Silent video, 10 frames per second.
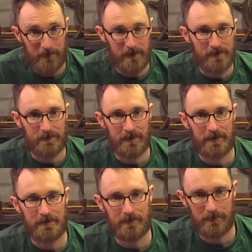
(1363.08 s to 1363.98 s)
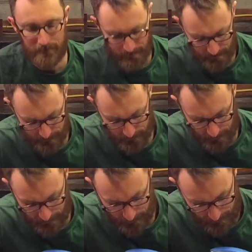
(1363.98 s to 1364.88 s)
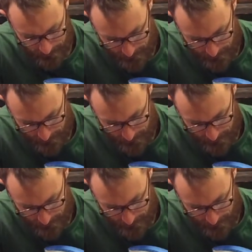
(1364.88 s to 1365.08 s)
was when I took mine apart.